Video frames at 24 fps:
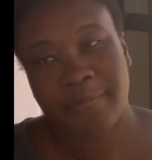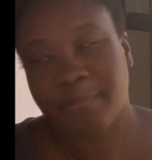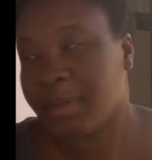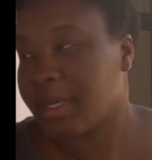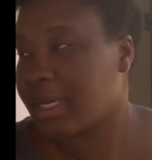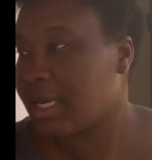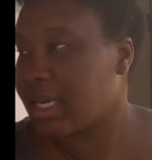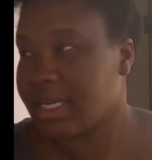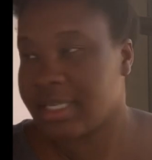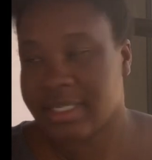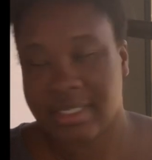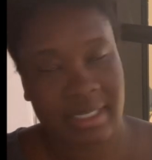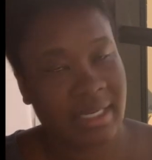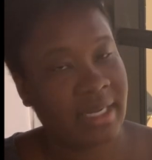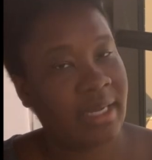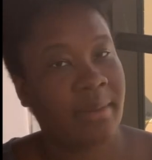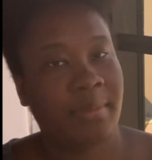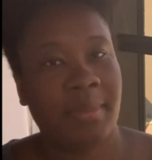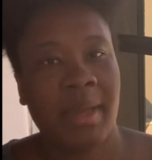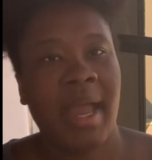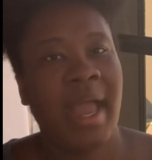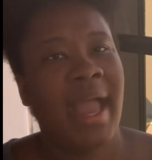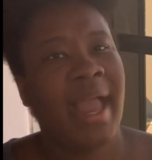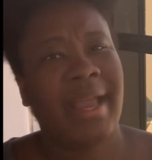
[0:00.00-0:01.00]
because of
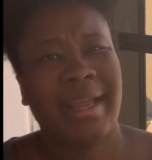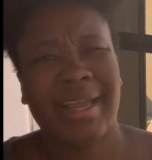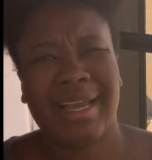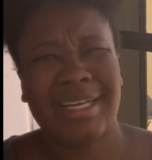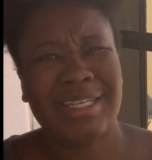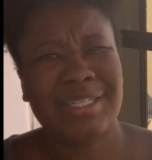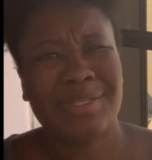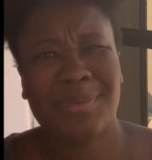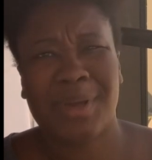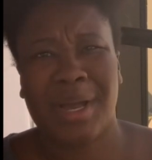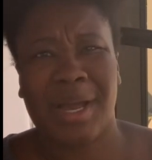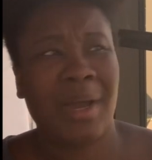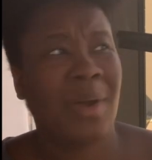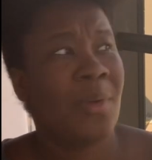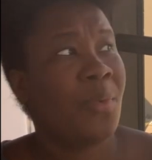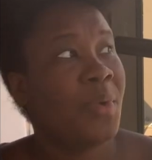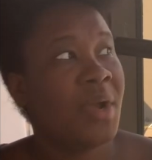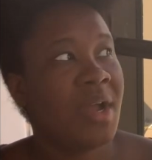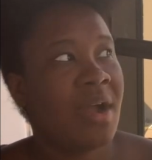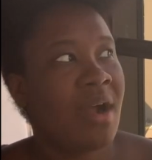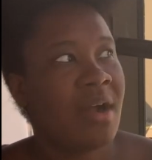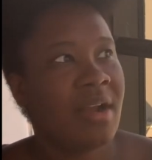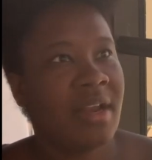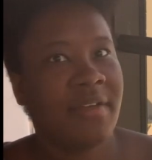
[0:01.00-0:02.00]
them. And guess what?
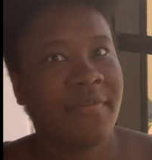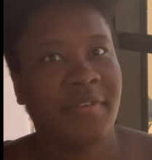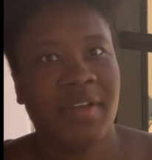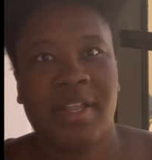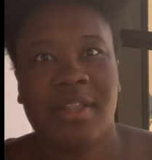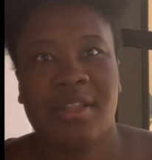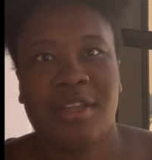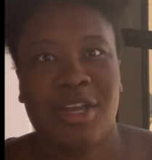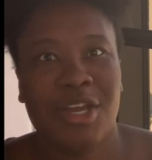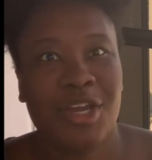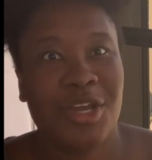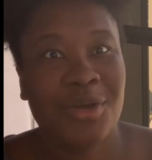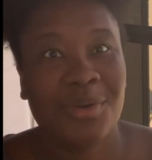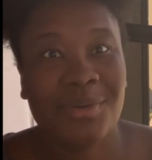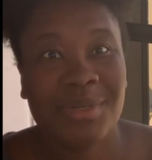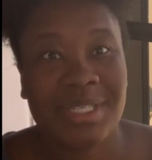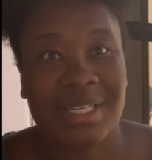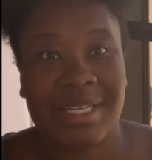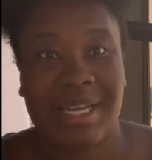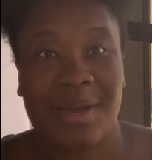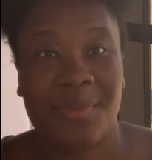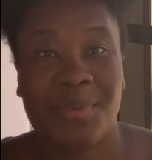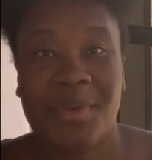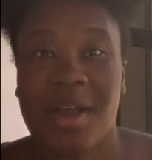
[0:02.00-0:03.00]
We aren't even
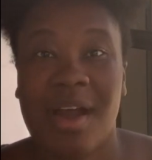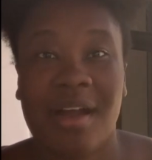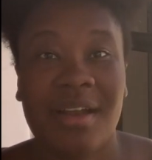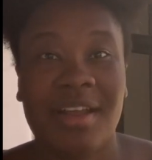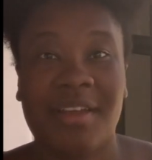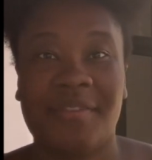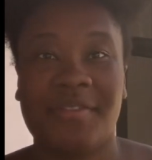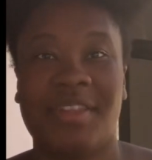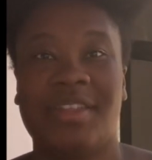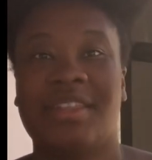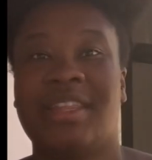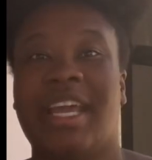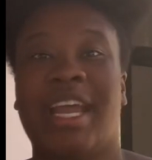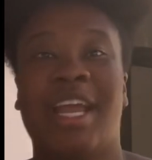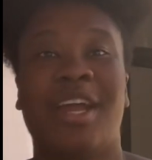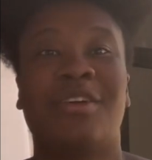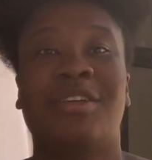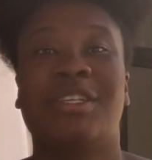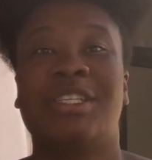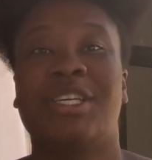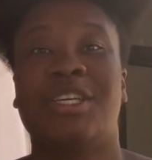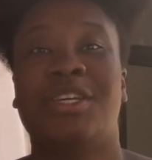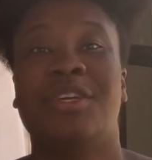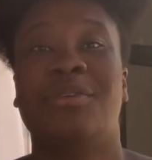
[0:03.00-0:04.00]
using it. We aren't even
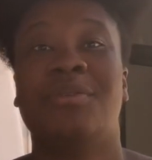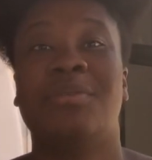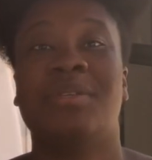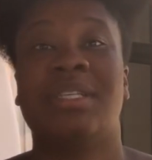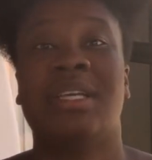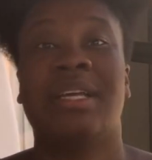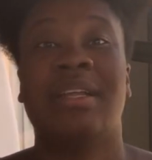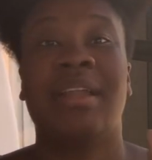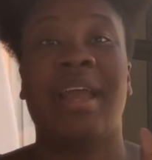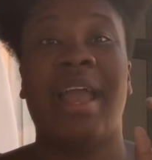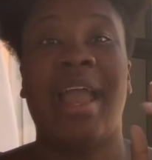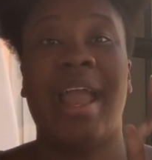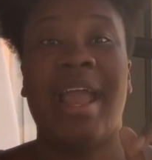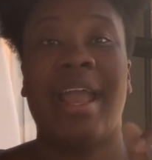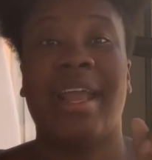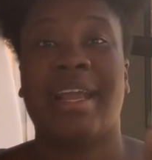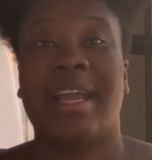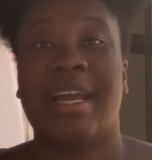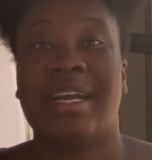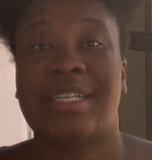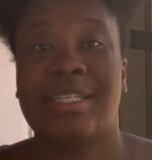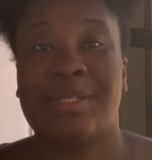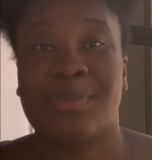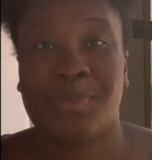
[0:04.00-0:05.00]
there to use it. And
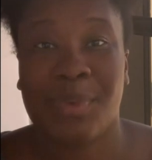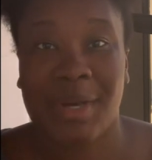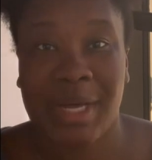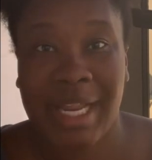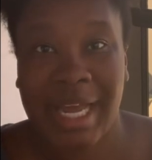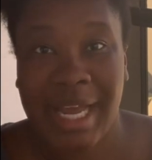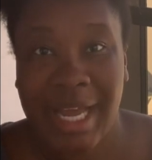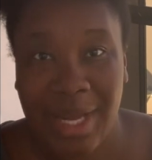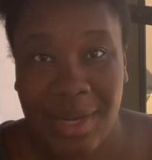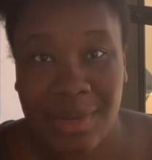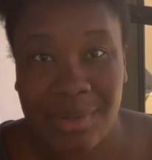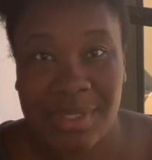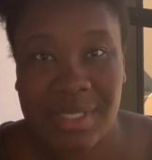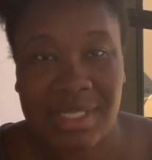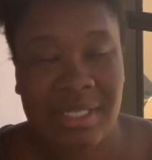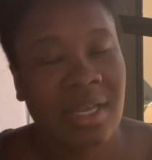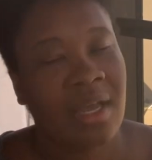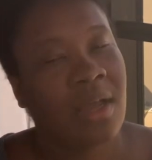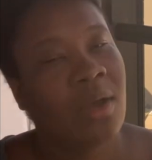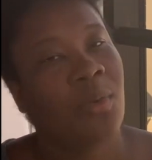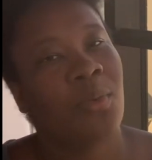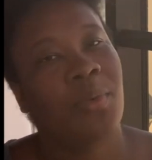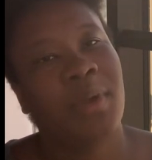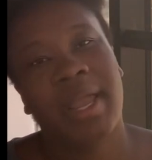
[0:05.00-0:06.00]
guess what else?
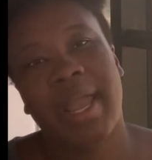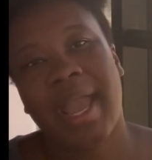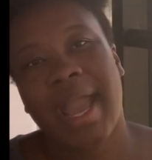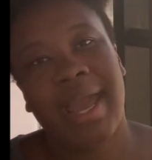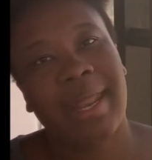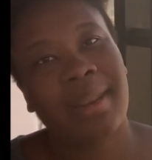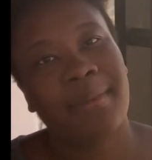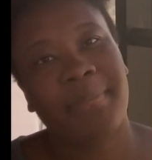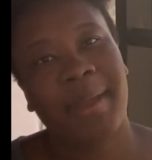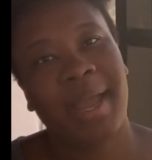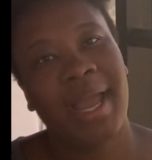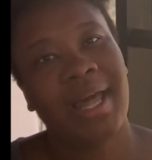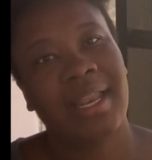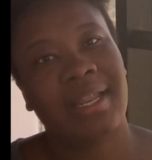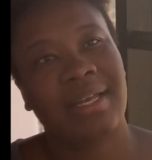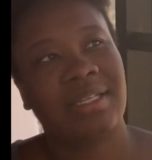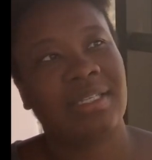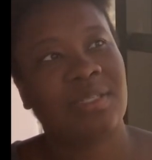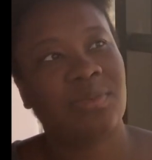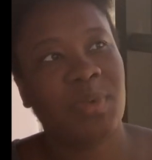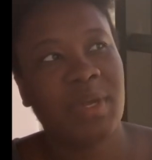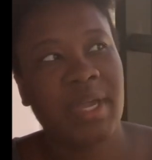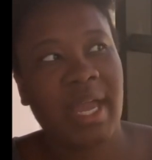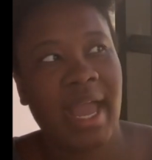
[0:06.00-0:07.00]
We had a
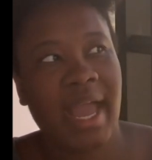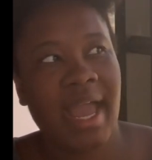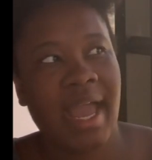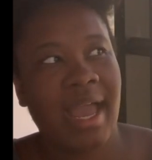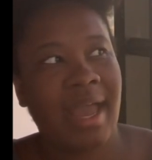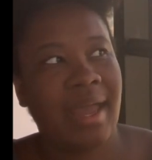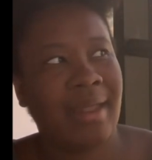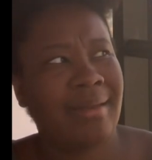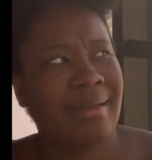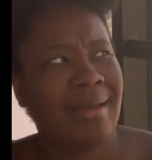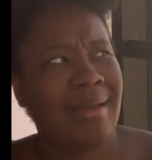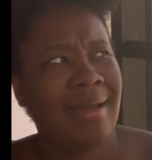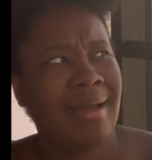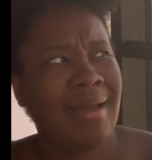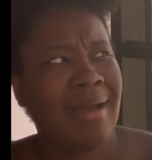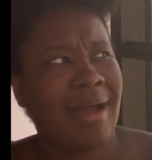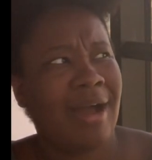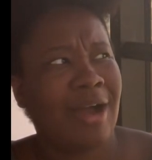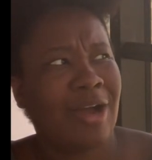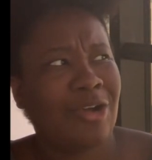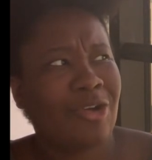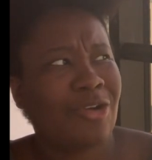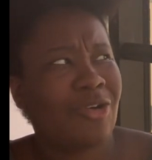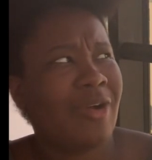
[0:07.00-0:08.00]
balance. We had
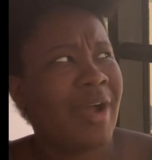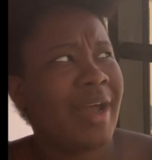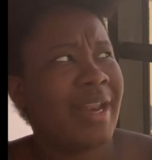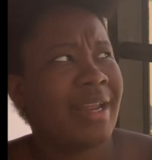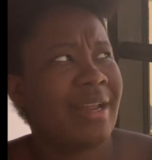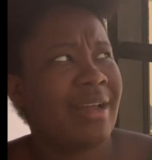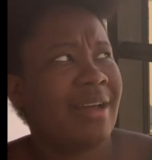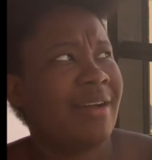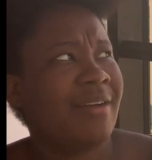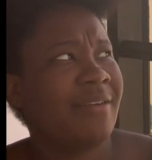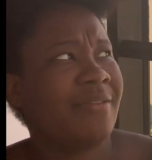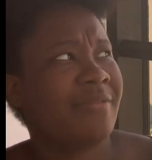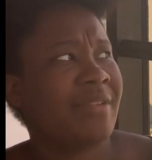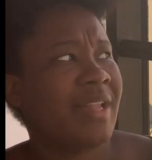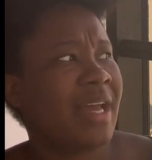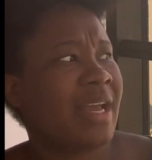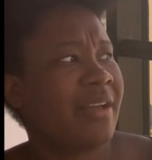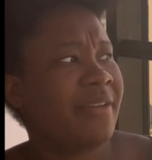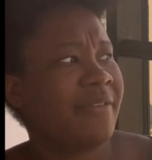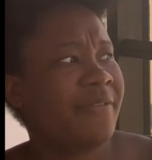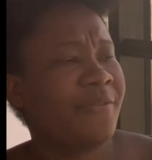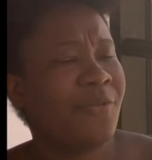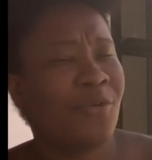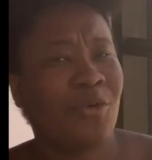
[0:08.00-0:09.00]
a credit of
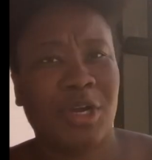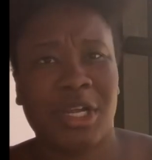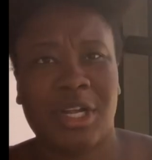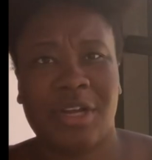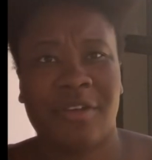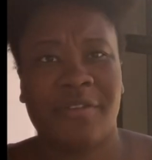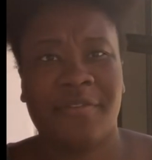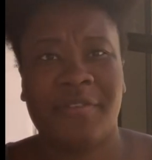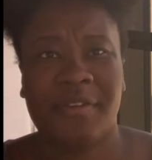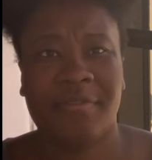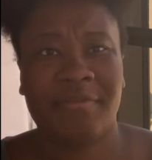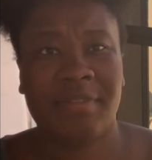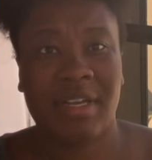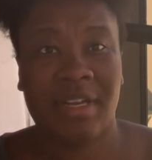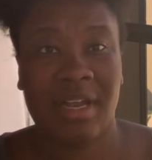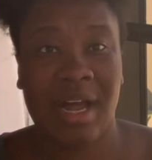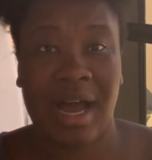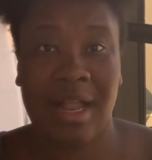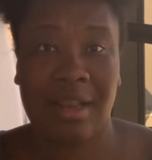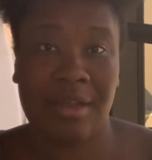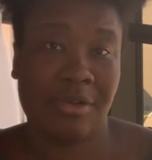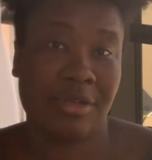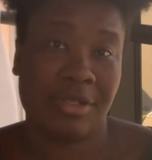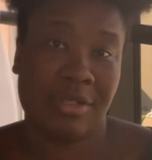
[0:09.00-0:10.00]
like $40 or
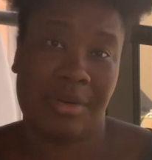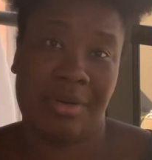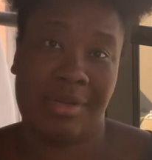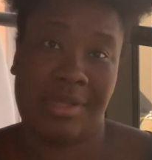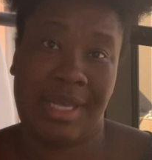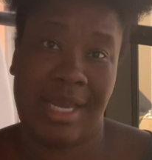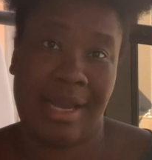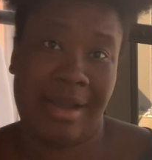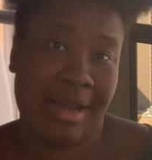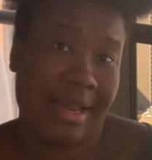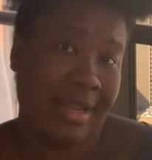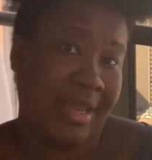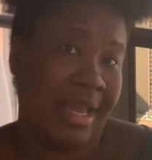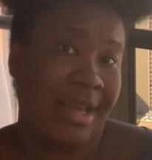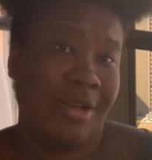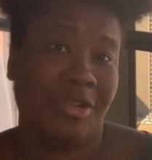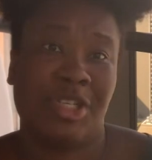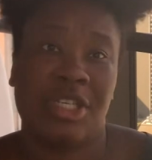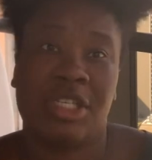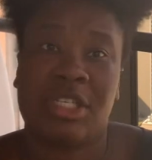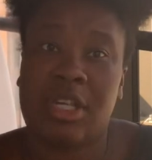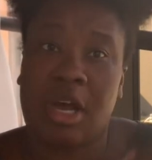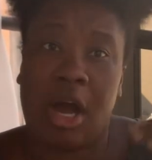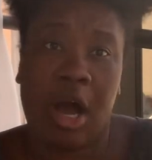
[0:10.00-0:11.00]
$50 on there. And they're
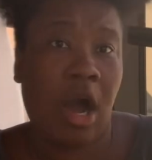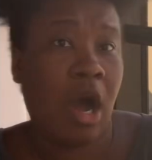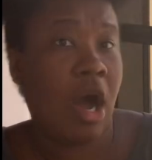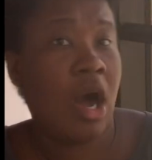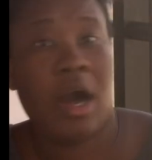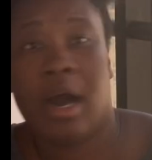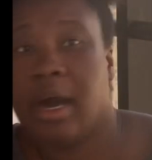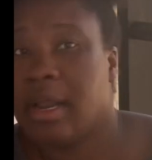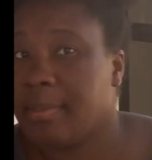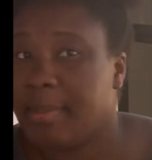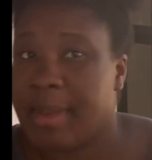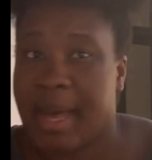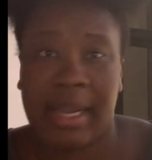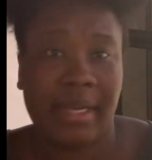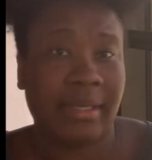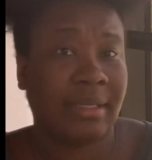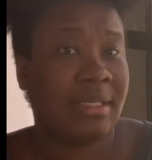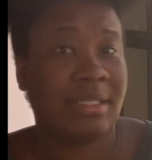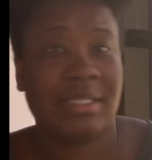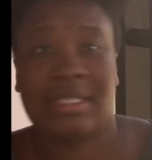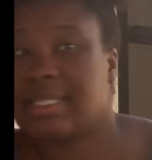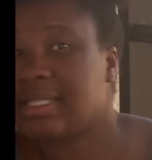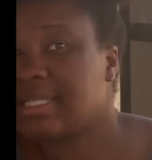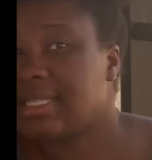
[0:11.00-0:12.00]
just
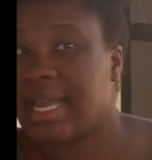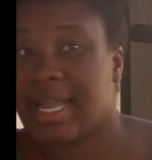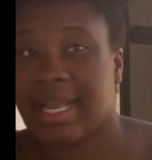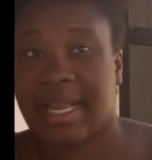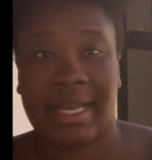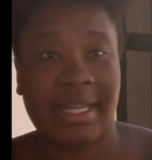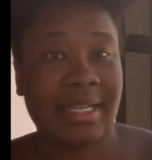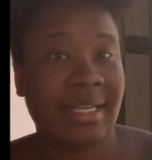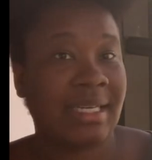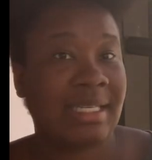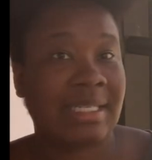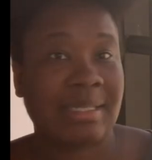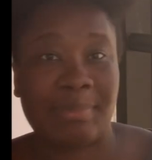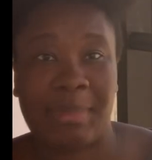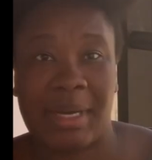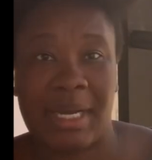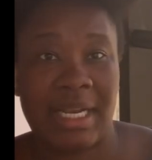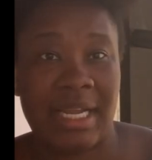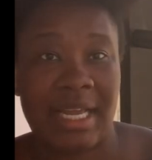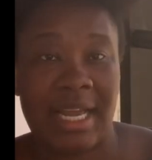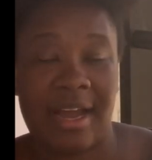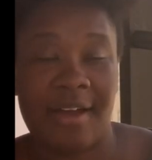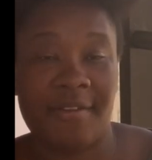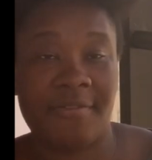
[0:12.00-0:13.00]
automatically just taking this
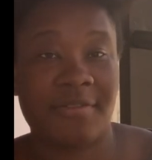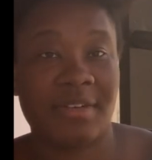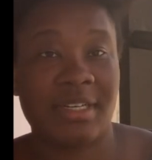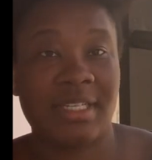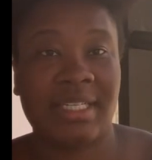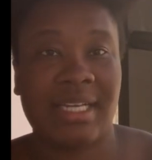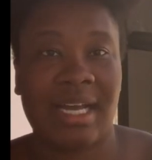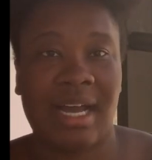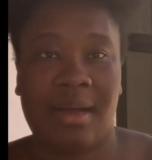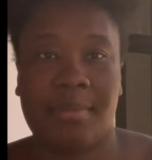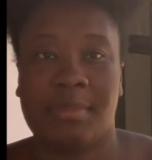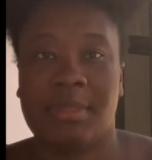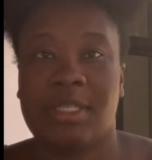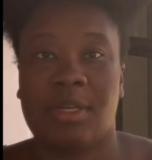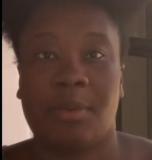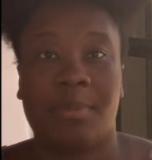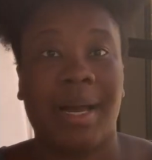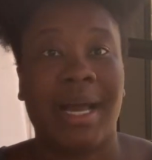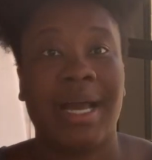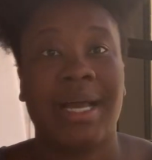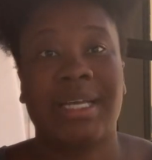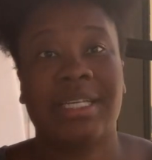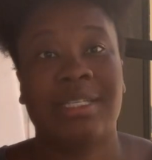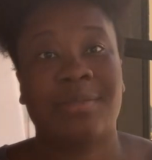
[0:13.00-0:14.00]
money every time. So
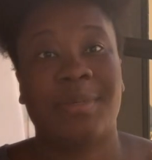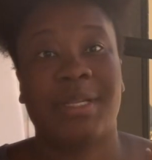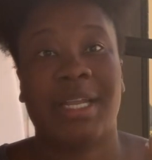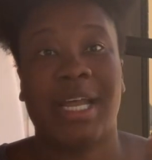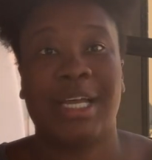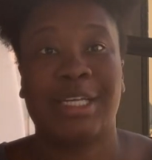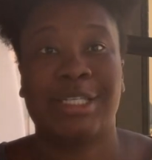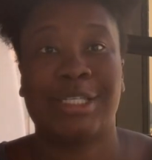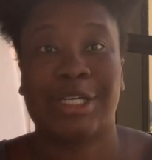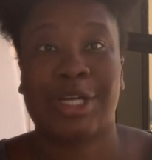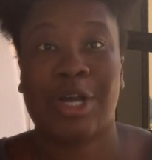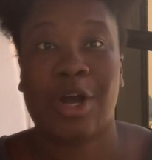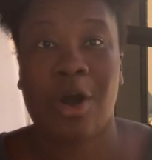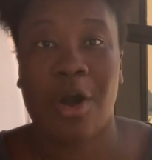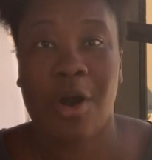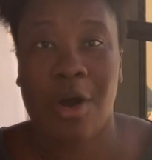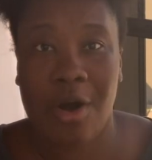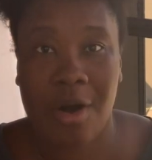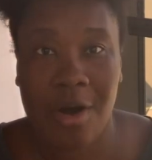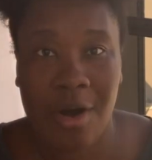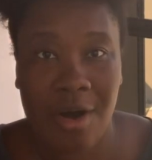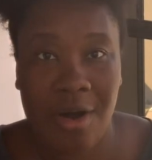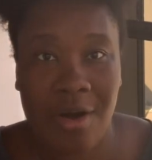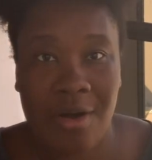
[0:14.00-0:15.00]
my husband had to
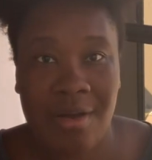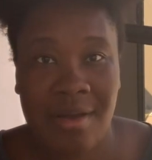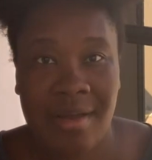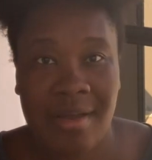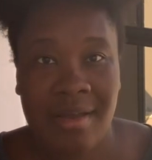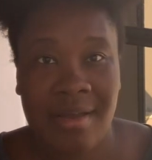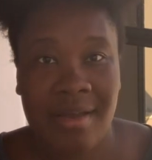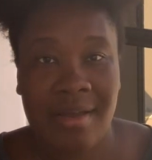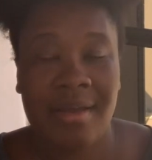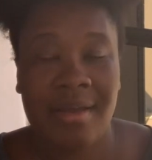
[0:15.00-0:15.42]
call